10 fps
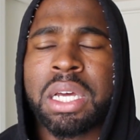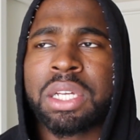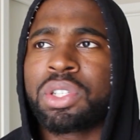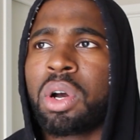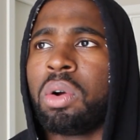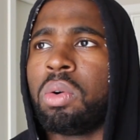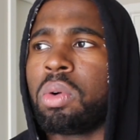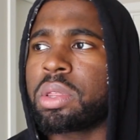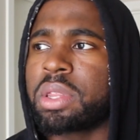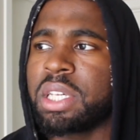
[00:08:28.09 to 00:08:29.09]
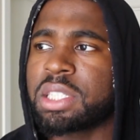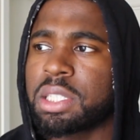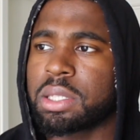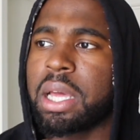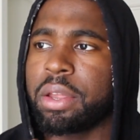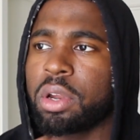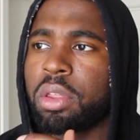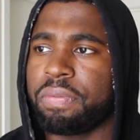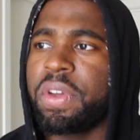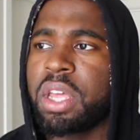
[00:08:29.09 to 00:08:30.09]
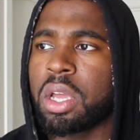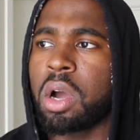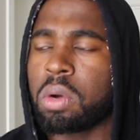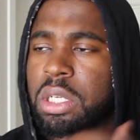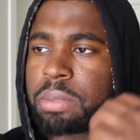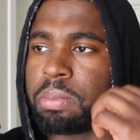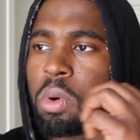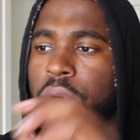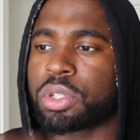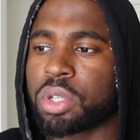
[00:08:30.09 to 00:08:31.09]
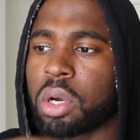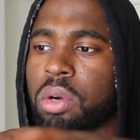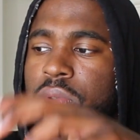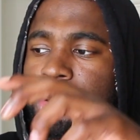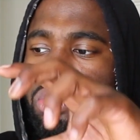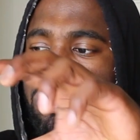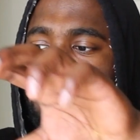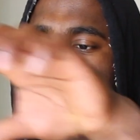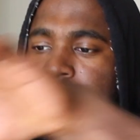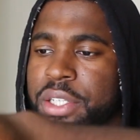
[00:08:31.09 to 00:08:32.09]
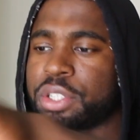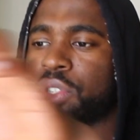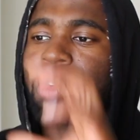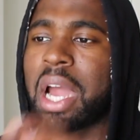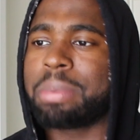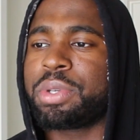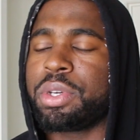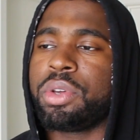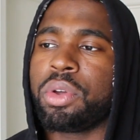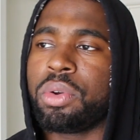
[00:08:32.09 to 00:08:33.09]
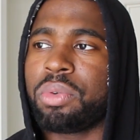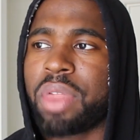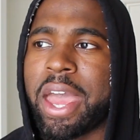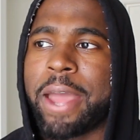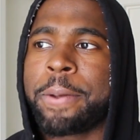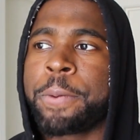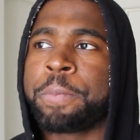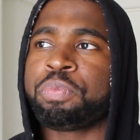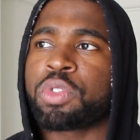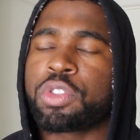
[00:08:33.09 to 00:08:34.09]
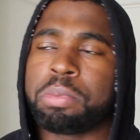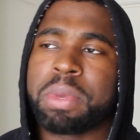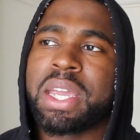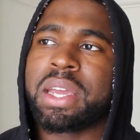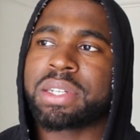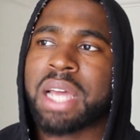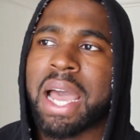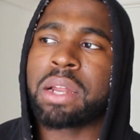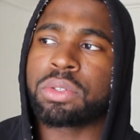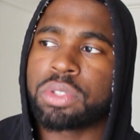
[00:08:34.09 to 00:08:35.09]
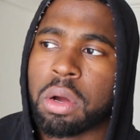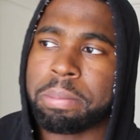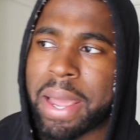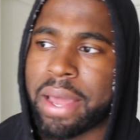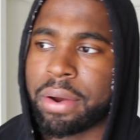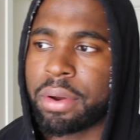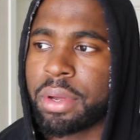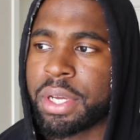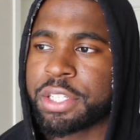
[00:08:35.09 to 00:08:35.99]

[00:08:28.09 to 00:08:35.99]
So this is that, you know, the video is more so to describe to you that, to me, titles don't matter.